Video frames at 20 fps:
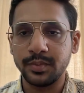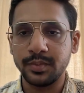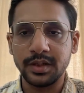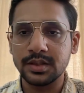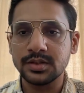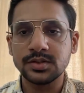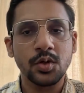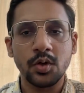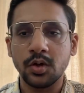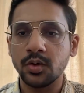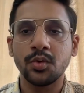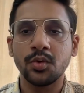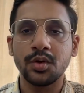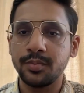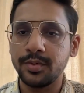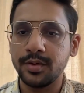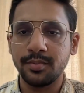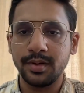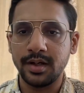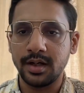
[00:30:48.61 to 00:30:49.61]
It is not going to
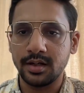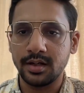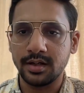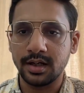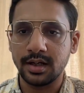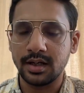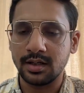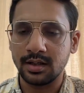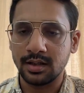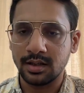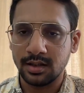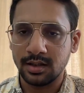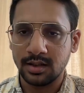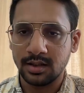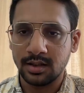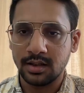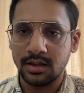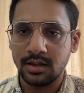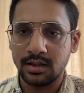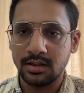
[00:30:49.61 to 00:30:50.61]
be made
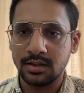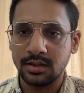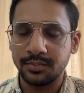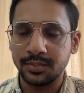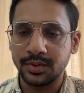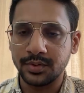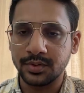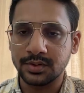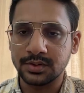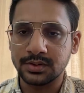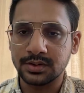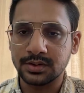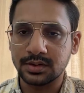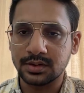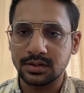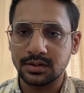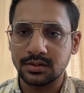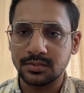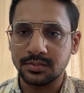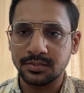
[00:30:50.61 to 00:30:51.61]
again because
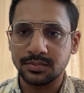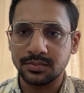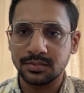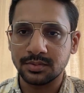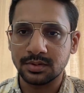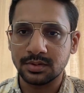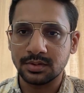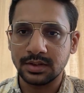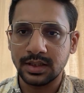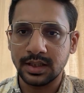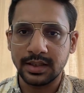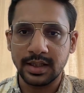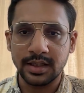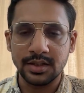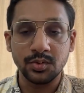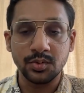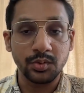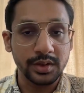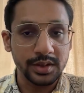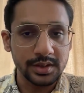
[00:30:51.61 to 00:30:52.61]
there is
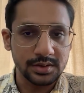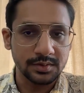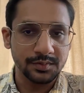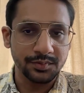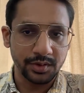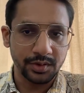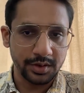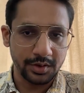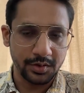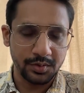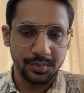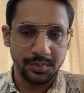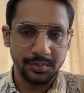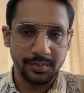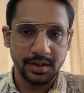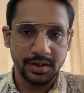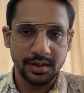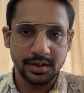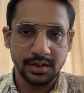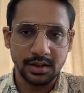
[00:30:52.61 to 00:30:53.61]
no reason for it to be
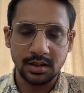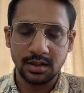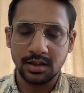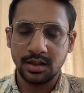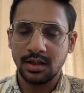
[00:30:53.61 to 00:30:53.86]
made again.